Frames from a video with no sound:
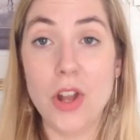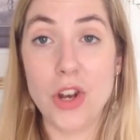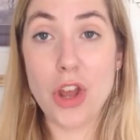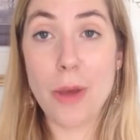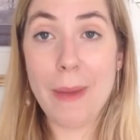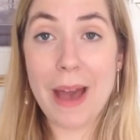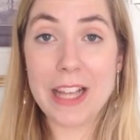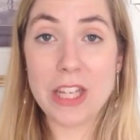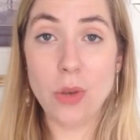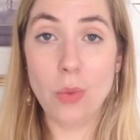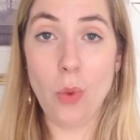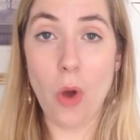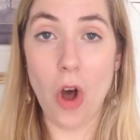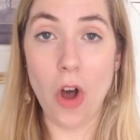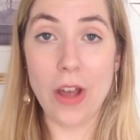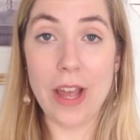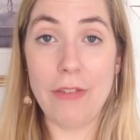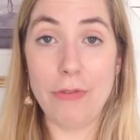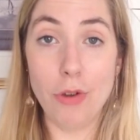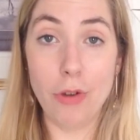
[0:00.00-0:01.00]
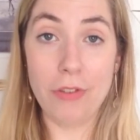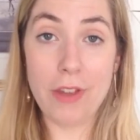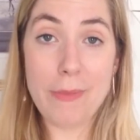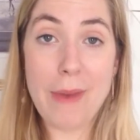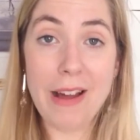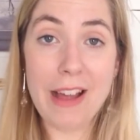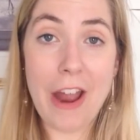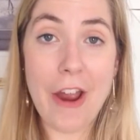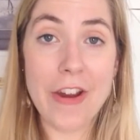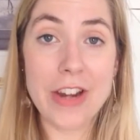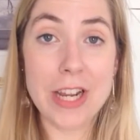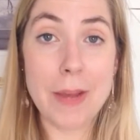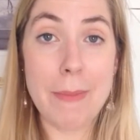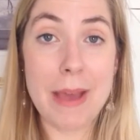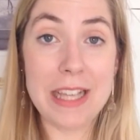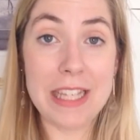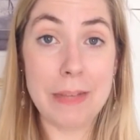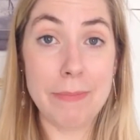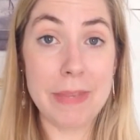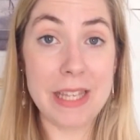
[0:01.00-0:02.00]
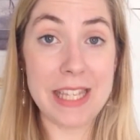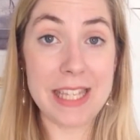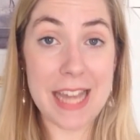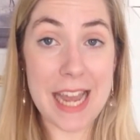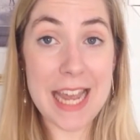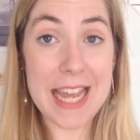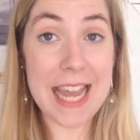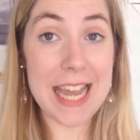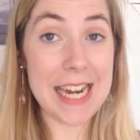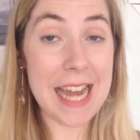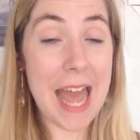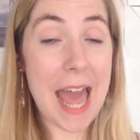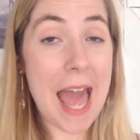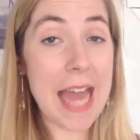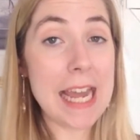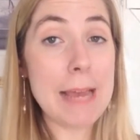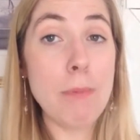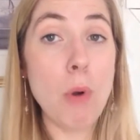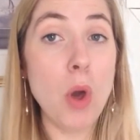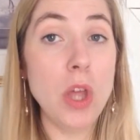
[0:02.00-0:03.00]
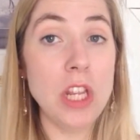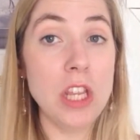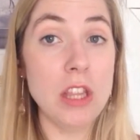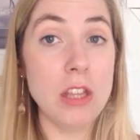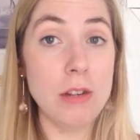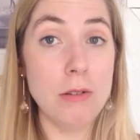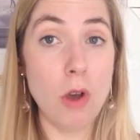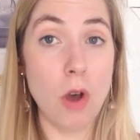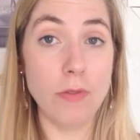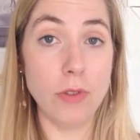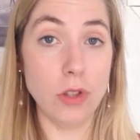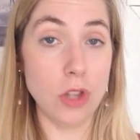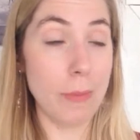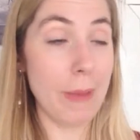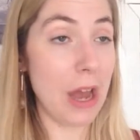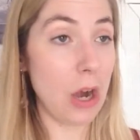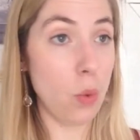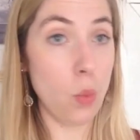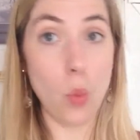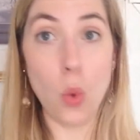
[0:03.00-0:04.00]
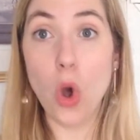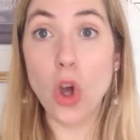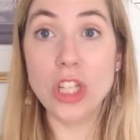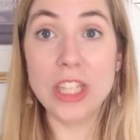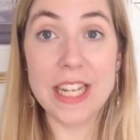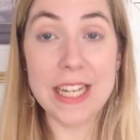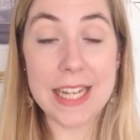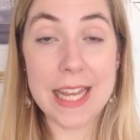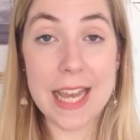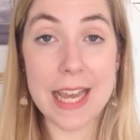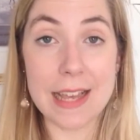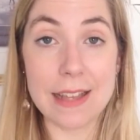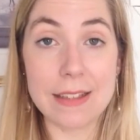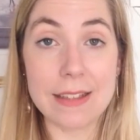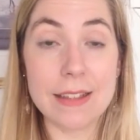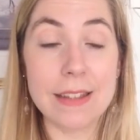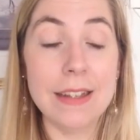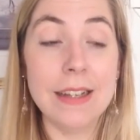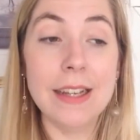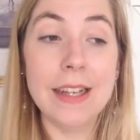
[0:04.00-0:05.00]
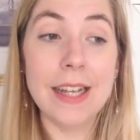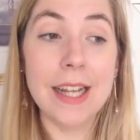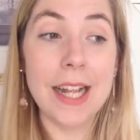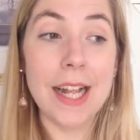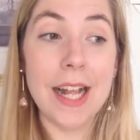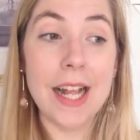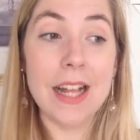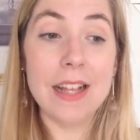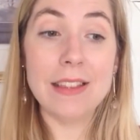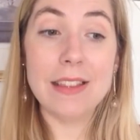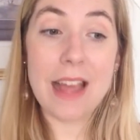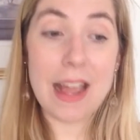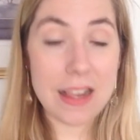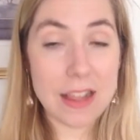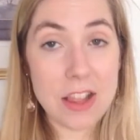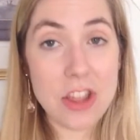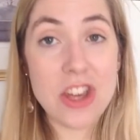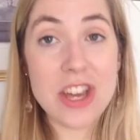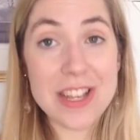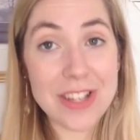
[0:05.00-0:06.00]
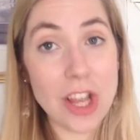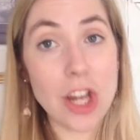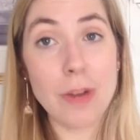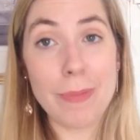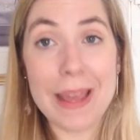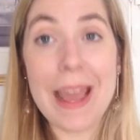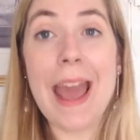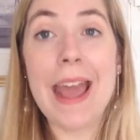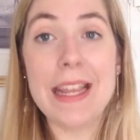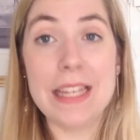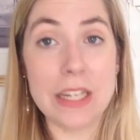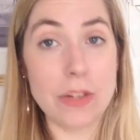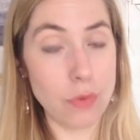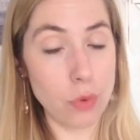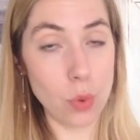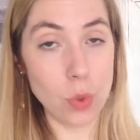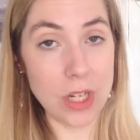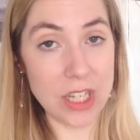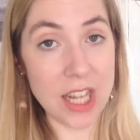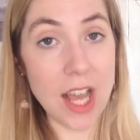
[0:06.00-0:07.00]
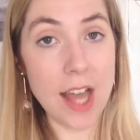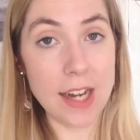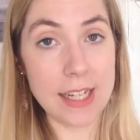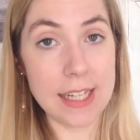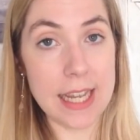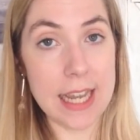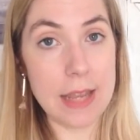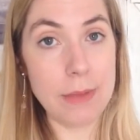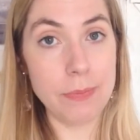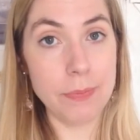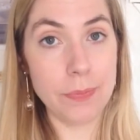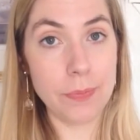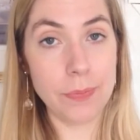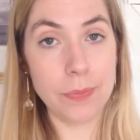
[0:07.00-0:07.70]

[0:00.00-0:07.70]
No matter what, if your female character makes a mistake at any point in the novel, no matter what it is, then she's going to be hated for all eternity.